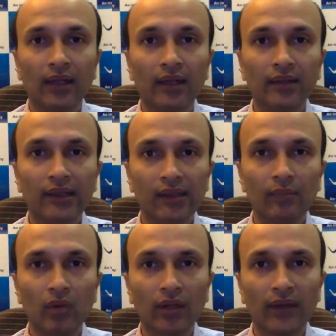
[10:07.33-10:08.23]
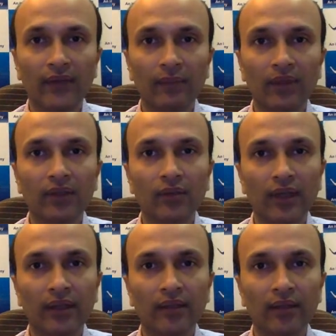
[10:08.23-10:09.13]
There's a book available. You
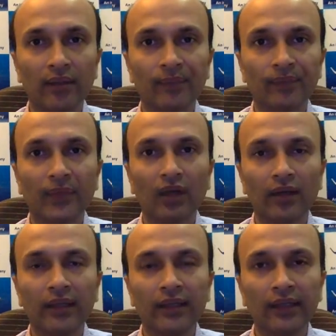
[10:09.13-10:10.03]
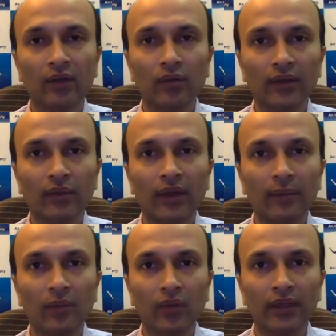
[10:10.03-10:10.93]
can, in case you require
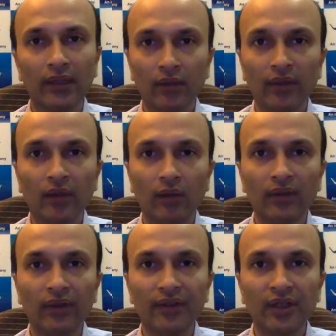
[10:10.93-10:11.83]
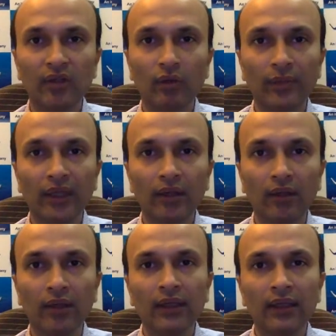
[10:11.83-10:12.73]
more details, you can always reach out to me on
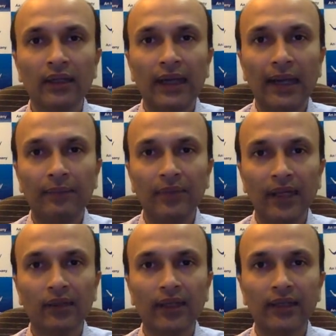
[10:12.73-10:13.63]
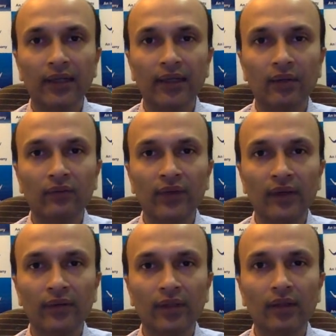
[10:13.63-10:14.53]

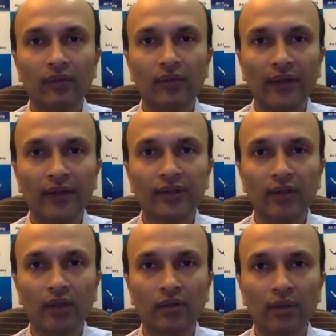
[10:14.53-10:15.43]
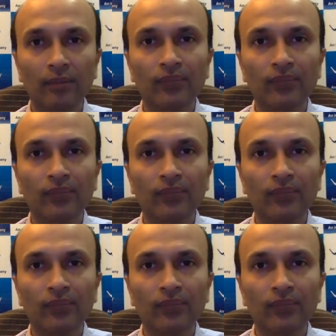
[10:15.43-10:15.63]
helpdesk@wavesstrategy.com,